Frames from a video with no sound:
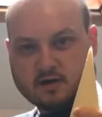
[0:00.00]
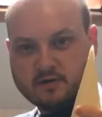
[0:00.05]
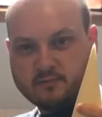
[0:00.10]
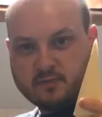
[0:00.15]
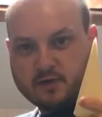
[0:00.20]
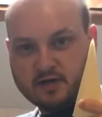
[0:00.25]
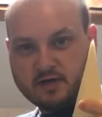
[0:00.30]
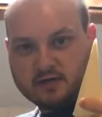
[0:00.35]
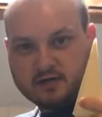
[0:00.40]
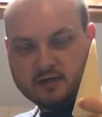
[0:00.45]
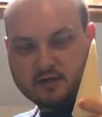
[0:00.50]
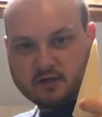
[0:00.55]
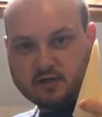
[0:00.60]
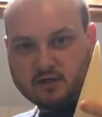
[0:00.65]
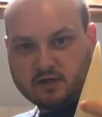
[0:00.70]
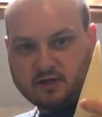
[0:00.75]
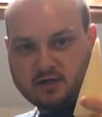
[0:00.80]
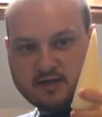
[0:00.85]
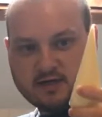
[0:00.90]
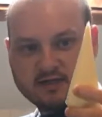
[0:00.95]
I've melted the
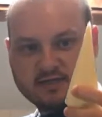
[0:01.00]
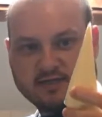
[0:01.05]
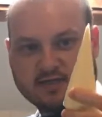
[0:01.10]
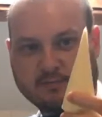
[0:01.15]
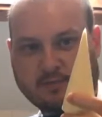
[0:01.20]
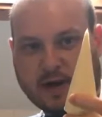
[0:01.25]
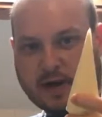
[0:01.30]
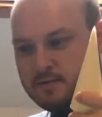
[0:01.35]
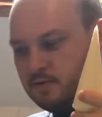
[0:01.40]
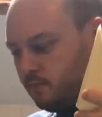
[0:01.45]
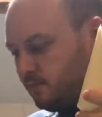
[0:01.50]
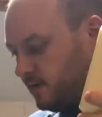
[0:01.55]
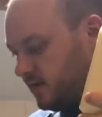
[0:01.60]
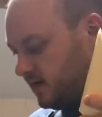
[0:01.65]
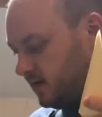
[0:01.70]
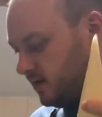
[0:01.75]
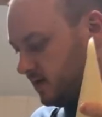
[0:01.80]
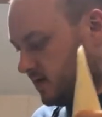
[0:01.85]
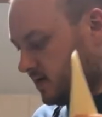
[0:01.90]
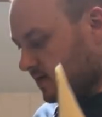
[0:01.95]
chocolate, it's in a piping
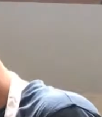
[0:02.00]
bag.